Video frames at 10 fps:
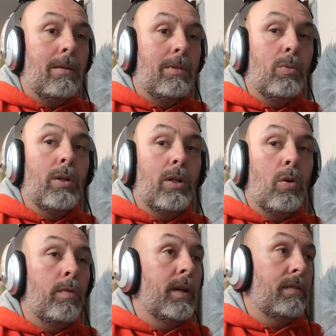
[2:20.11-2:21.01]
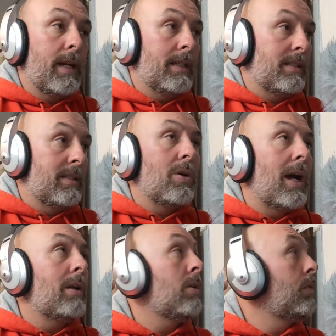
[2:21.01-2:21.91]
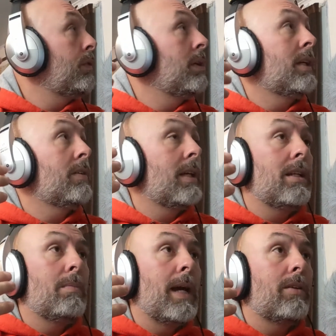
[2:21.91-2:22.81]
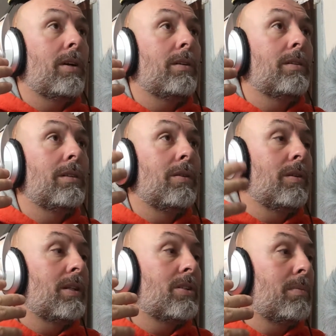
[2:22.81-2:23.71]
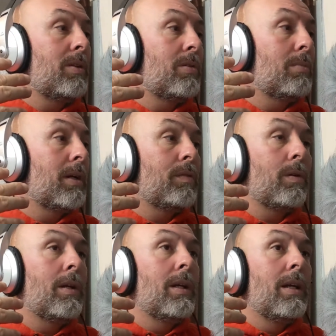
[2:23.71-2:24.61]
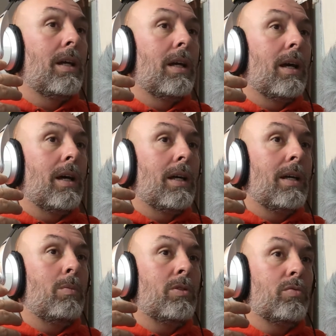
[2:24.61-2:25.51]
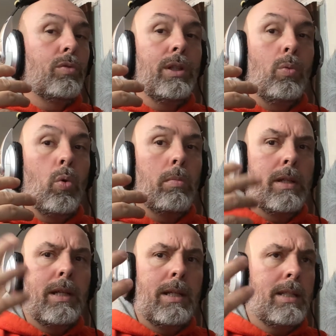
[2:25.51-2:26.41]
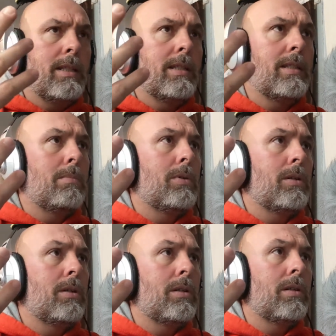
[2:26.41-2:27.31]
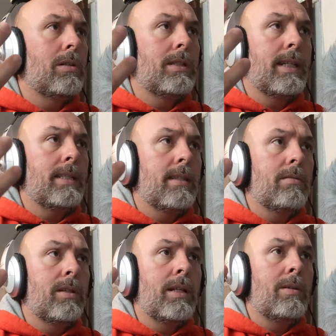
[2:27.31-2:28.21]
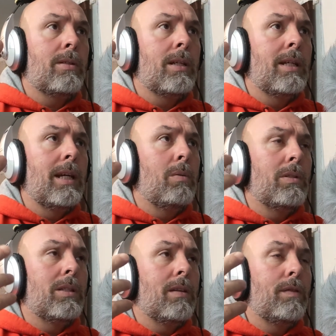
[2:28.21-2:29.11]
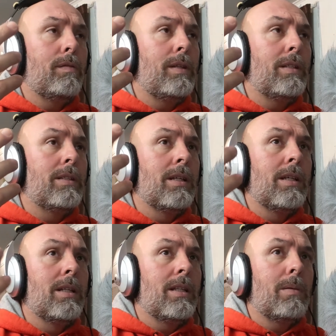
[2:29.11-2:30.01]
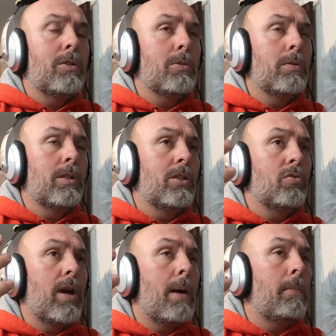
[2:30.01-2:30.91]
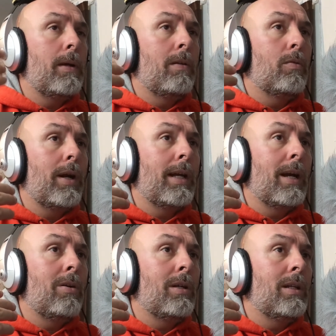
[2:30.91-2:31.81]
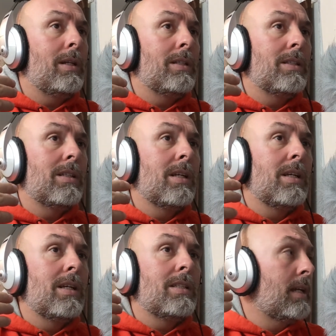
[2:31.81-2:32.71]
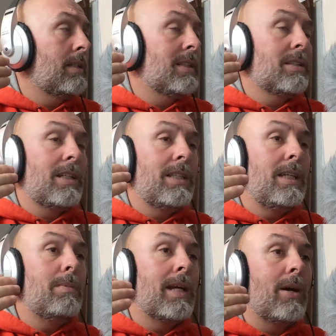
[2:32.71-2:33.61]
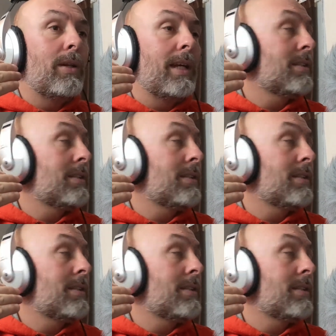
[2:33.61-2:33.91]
you wouldn't go very fast. So I don't know if you can hear that in the background. I don't know if that's coming through in the microphone. It was really warm today. It's December 6th right now. It was in the 50s. The temperature's supposed to drop, and right now it sounds like a demon howling